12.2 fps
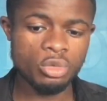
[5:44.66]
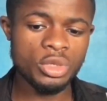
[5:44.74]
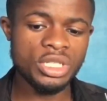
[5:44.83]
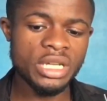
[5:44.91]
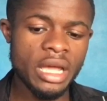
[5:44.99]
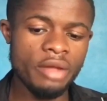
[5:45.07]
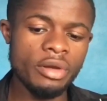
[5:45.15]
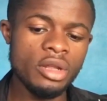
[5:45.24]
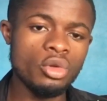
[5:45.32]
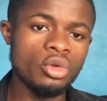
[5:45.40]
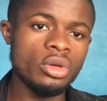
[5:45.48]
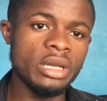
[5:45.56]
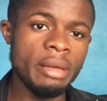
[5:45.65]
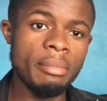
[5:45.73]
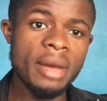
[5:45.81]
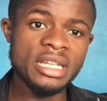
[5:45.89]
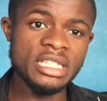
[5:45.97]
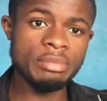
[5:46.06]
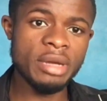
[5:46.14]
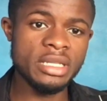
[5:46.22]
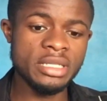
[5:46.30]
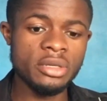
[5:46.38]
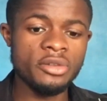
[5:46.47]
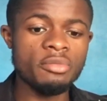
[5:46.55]
which I really couldn't imagine
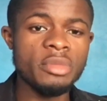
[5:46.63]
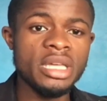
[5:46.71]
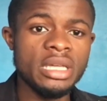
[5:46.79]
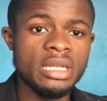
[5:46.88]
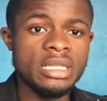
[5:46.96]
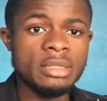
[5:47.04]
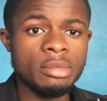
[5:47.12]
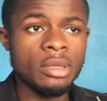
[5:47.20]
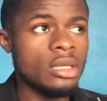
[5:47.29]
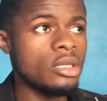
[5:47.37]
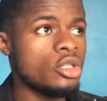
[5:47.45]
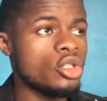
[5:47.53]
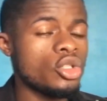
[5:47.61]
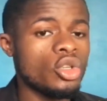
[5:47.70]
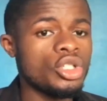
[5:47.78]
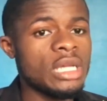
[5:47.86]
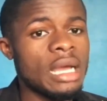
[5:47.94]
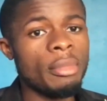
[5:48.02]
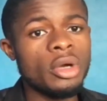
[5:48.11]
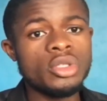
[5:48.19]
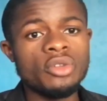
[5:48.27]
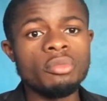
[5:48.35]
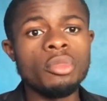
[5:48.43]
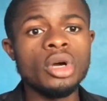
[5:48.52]
myself making this such amount
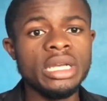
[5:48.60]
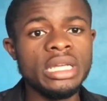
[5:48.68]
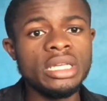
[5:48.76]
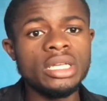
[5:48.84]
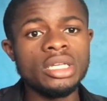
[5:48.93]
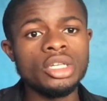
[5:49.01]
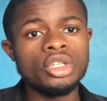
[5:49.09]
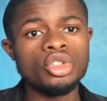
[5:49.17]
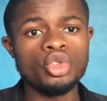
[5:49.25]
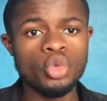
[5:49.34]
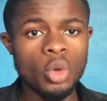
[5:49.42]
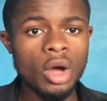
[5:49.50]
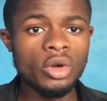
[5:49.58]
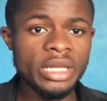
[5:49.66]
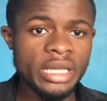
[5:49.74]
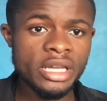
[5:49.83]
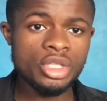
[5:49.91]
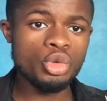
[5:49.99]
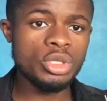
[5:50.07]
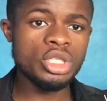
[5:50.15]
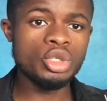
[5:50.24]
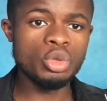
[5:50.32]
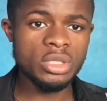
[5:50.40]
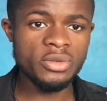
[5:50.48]
of money throughout the year
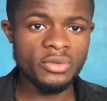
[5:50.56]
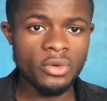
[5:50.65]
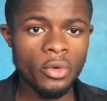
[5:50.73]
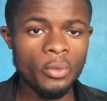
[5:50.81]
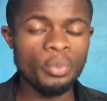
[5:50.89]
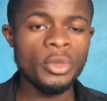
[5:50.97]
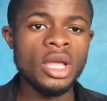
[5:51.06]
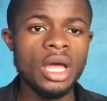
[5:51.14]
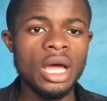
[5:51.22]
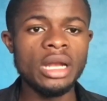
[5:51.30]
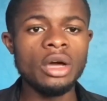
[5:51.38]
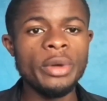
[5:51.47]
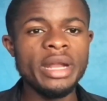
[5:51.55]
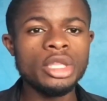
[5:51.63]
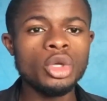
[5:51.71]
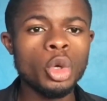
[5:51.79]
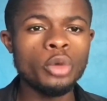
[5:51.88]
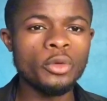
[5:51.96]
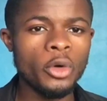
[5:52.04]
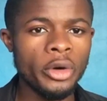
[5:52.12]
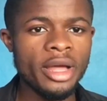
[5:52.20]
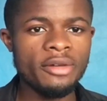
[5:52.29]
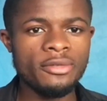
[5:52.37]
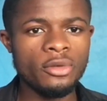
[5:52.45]
2024. And now when I talk of
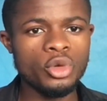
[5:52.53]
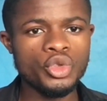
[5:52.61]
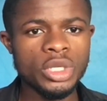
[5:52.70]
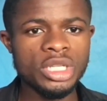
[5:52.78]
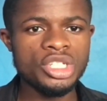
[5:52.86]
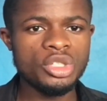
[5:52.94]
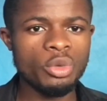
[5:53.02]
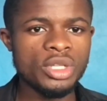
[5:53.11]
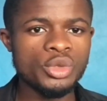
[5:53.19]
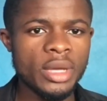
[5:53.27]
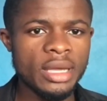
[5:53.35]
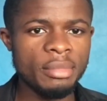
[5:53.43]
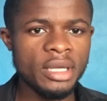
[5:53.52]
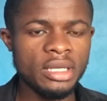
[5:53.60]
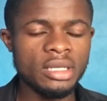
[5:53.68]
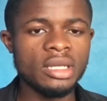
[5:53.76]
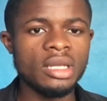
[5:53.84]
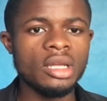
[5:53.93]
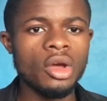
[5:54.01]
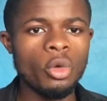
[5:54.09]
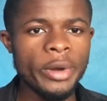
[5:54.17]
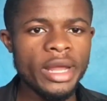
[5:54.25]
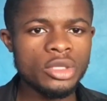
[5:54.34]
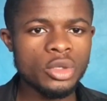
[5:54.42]
order flow strategy, what do I mean?
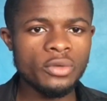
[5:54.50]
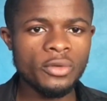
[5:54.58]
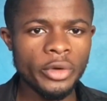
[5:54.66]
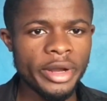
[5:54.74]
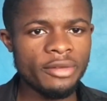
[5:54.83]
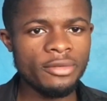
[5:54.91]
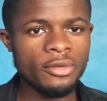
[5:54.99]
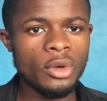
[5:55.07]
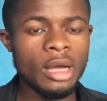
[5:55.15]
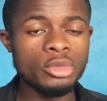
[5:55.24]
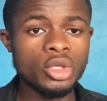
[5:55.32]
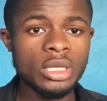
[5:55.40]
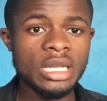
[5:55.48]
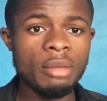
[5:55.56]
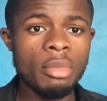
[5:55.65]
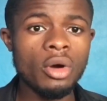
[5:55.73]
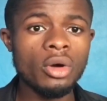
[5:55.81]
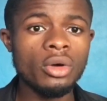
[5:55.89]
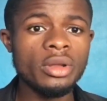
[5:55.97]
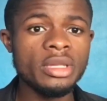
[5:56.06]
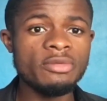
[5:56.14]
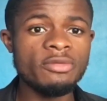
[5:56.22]
When I talk of order flow, I'm talking about the